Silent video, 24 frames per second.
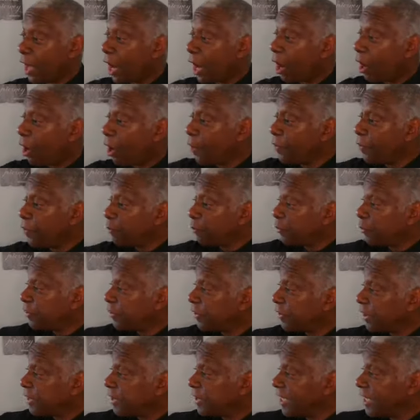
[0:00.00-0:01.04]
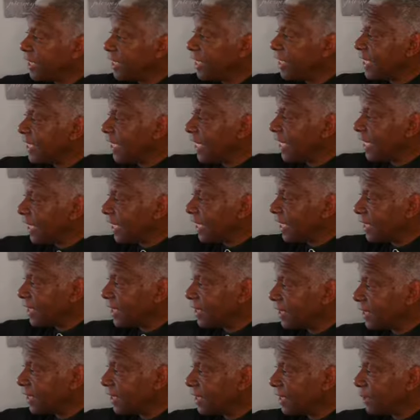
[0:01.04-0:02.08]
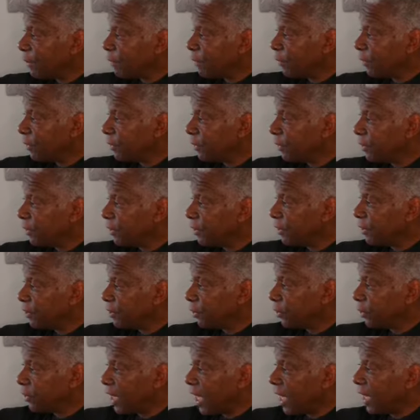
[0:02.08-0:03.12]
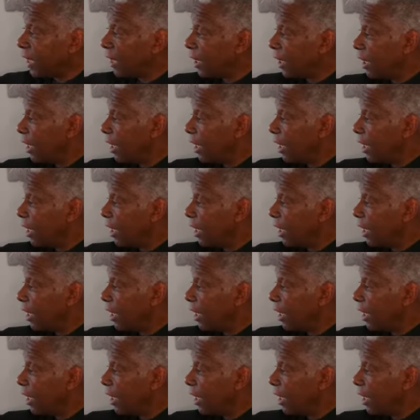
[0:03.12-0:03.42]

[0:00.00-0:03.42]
All the succeeding kings, except for Josiah,